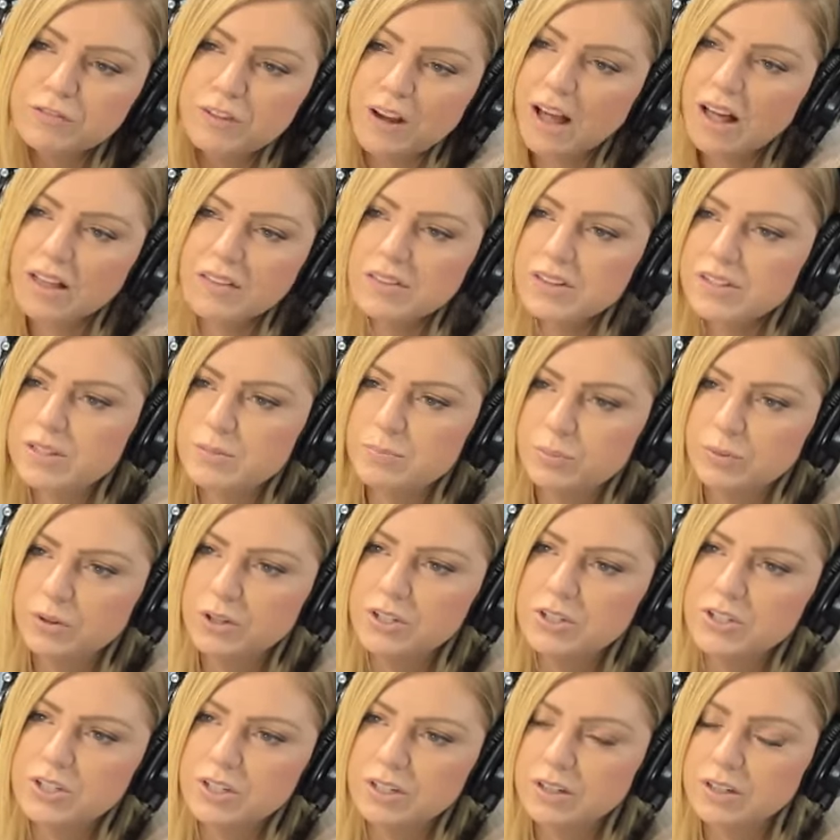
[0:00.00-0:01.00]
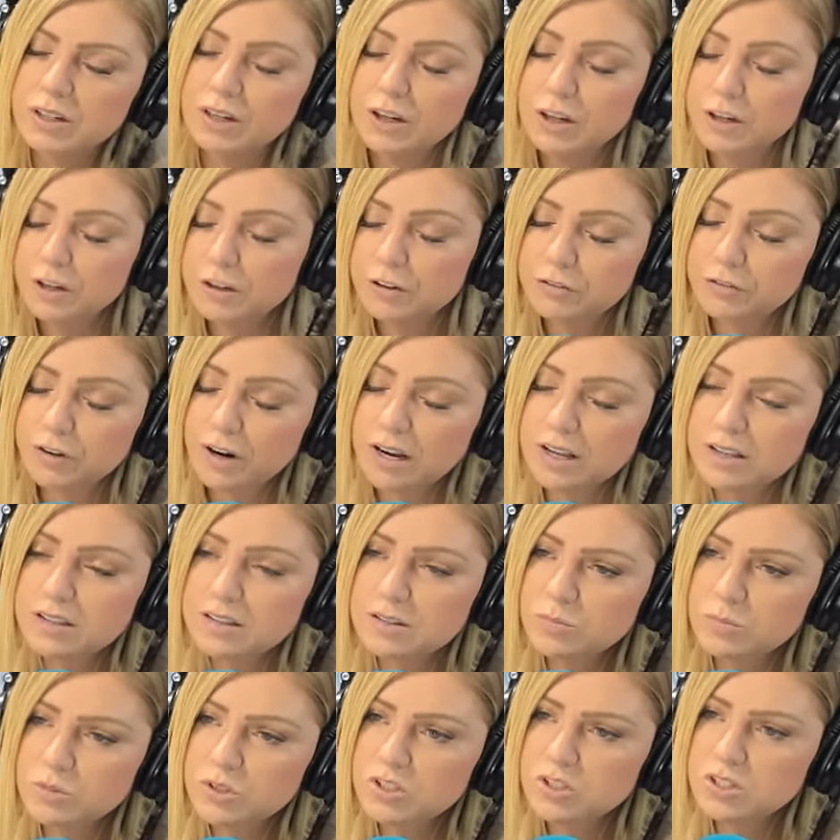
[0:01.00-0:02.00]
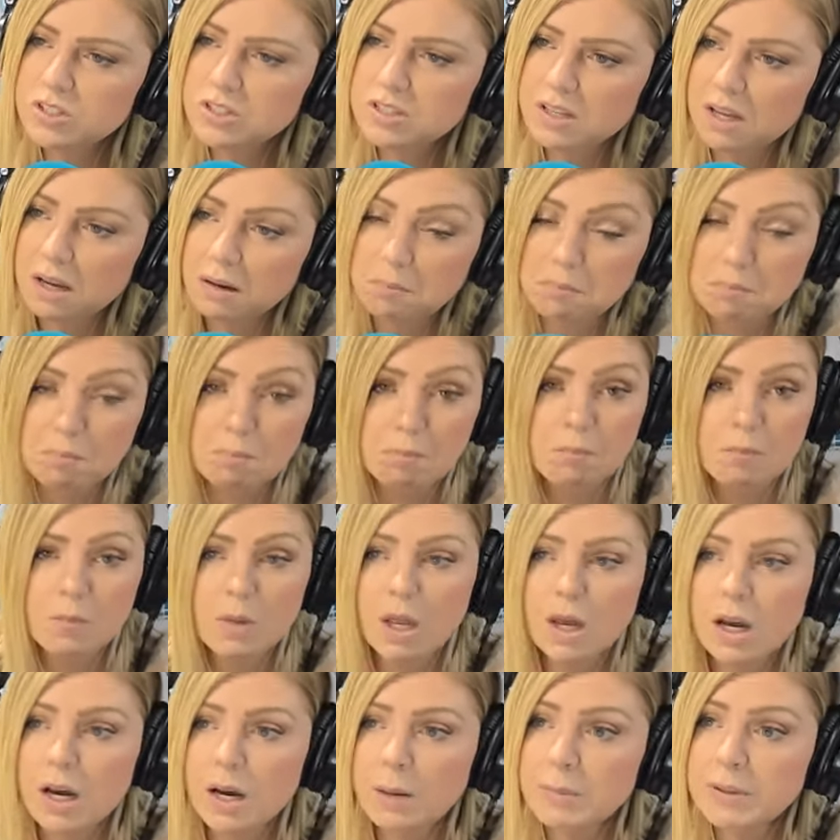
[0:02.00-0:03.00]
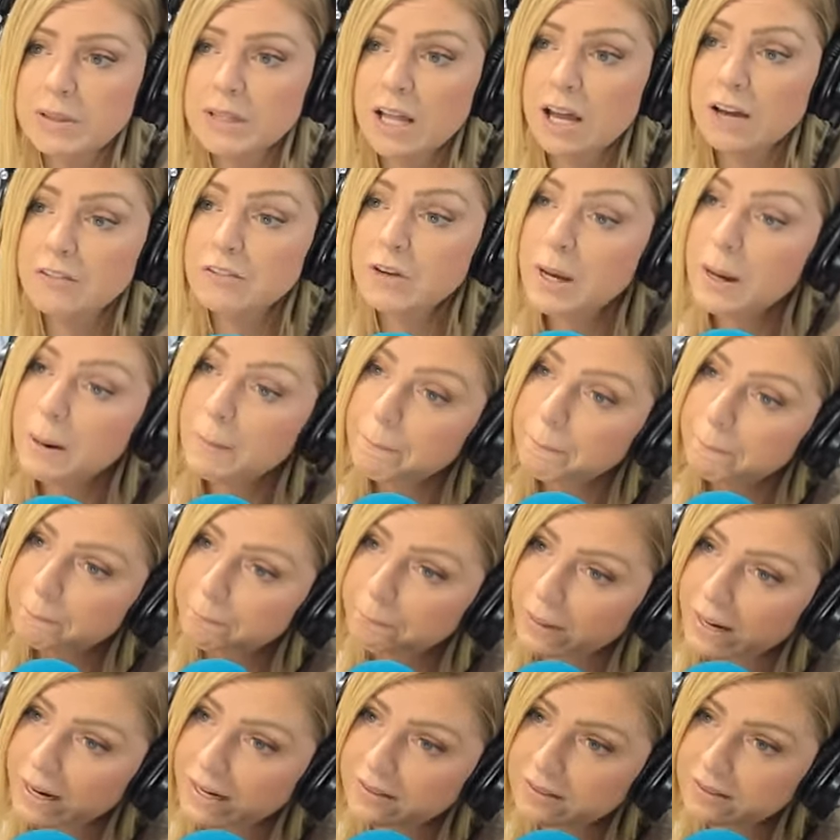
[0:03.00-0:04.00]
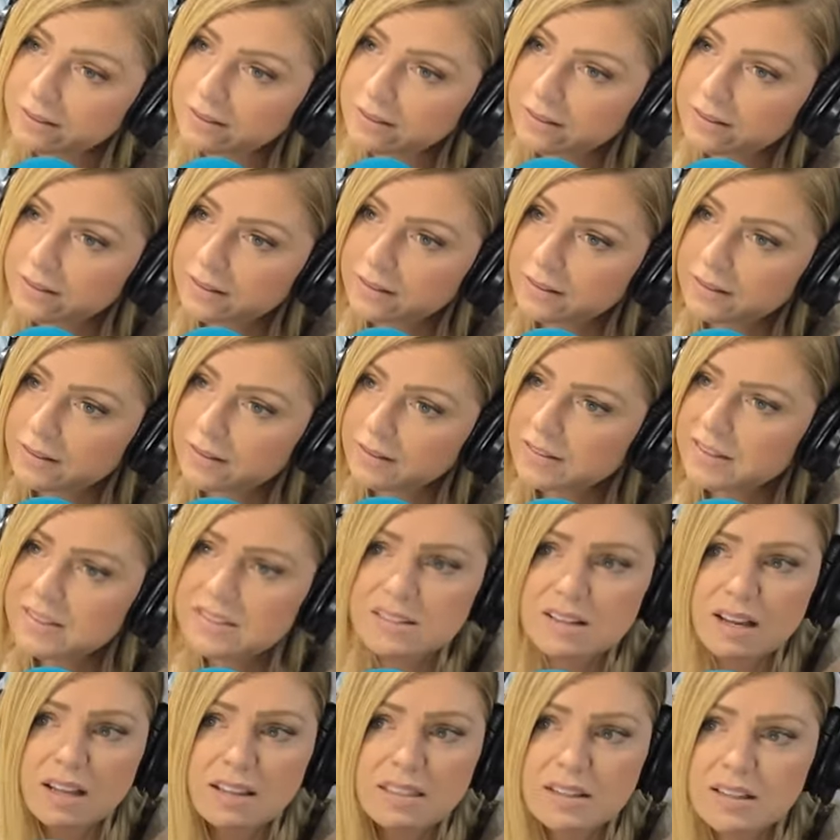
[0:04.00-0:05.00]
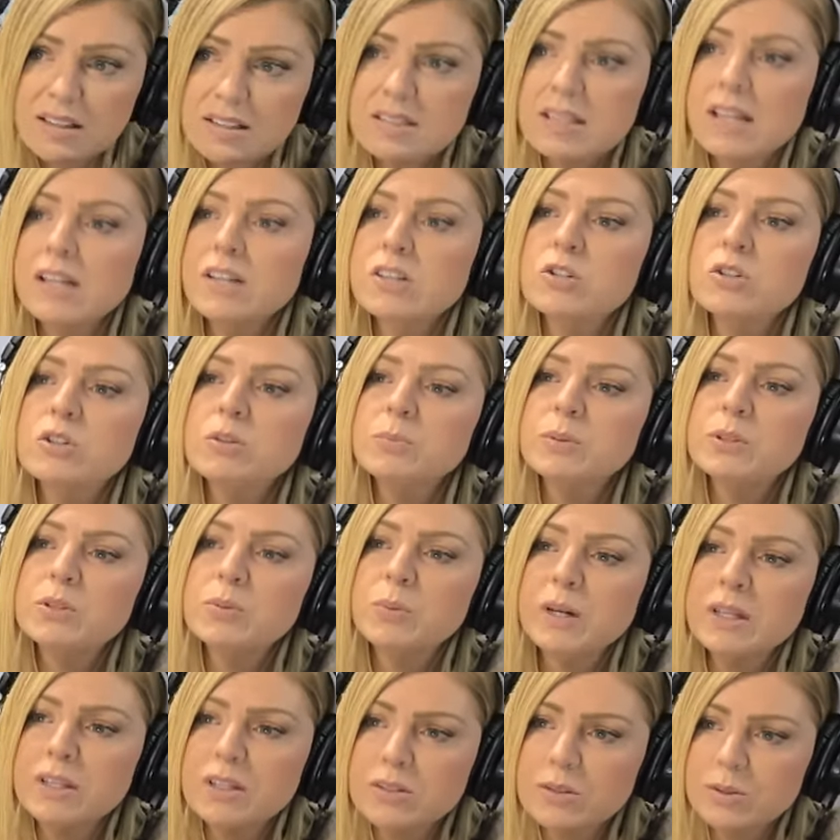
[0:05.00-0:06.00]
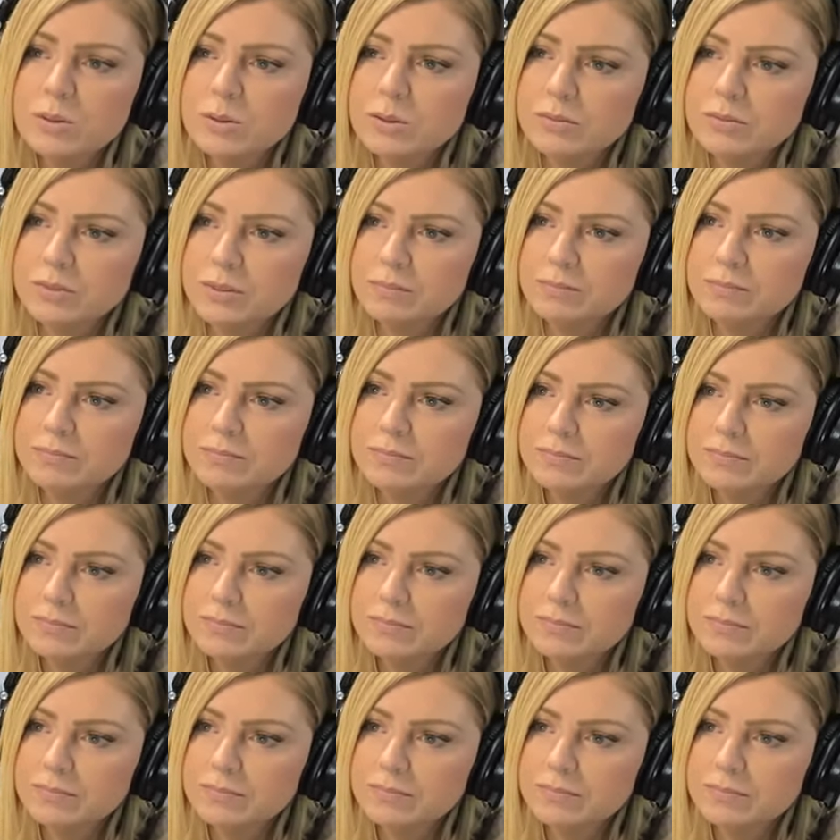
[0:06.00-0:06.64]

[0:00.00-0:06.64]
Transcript: found this bridge in France and was just like, I'm in love. But there's nothing sexual between the two of them.